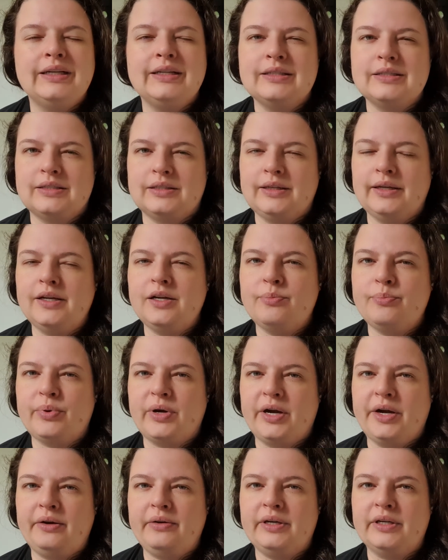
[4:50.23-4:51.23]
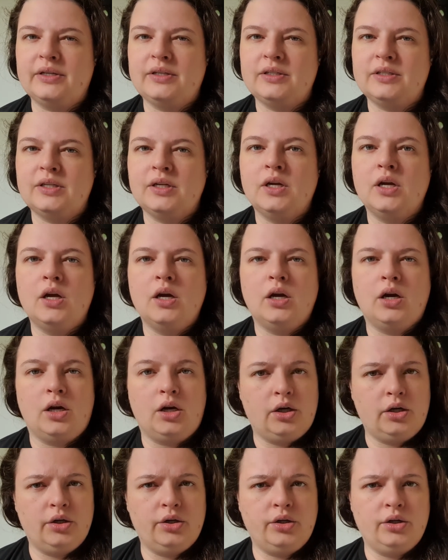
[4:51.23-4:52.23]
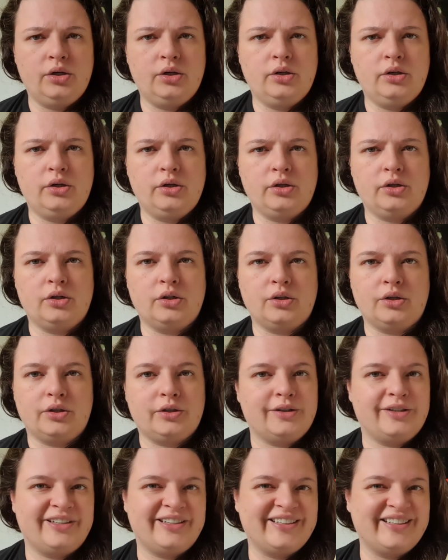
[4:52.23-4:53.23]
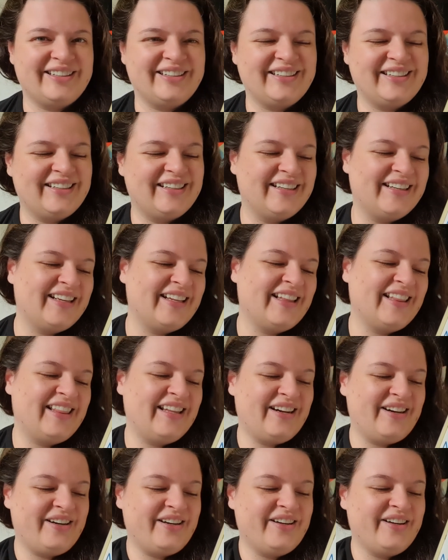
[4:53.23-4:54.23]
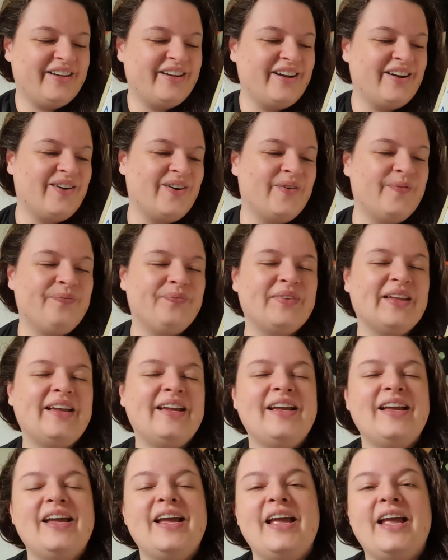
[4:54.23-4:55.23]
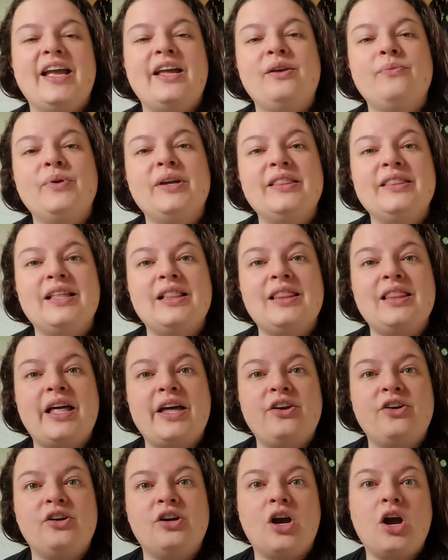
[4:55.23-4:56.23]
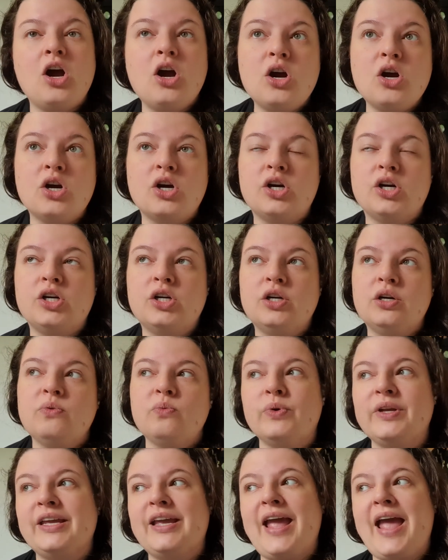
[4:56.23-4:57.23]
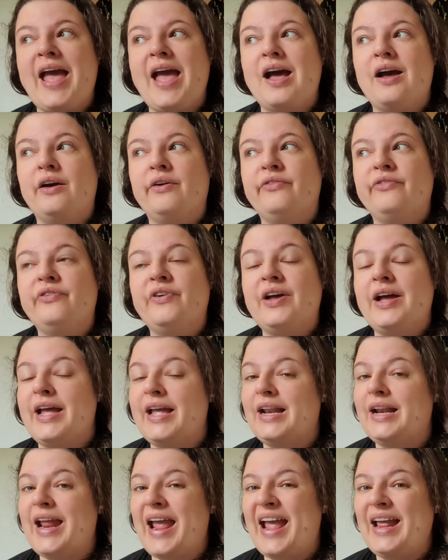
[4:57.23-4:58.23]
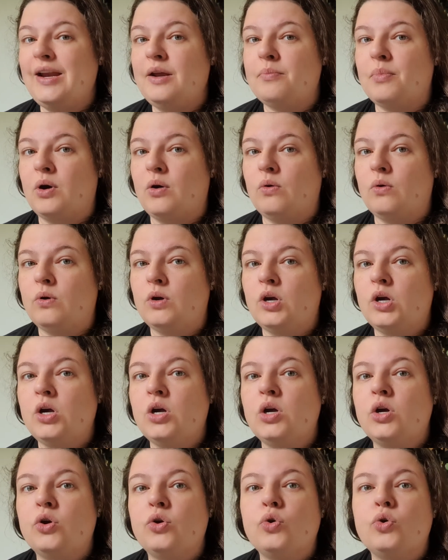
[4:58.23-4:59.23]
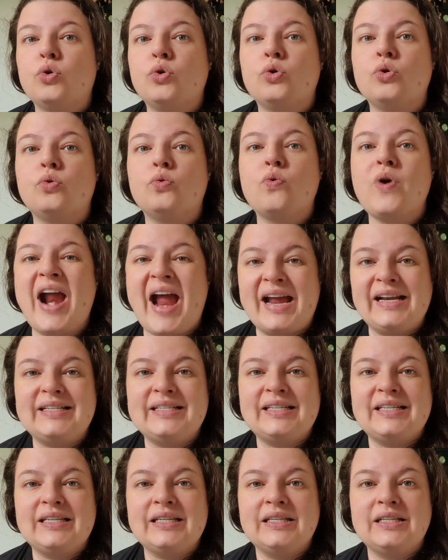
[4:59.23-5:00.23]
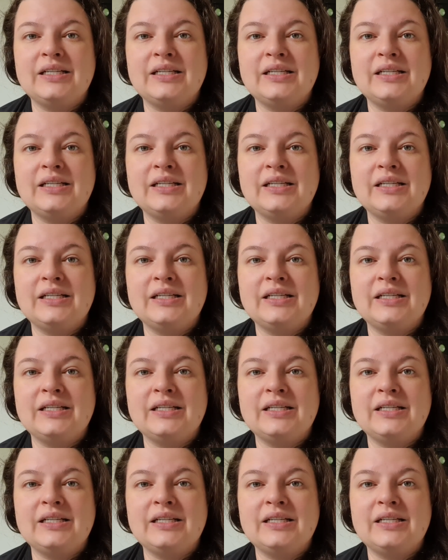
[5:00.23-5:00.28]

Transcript: It's like a pirate. Rrr. There you go. And with the letter R, we have an animal, rat,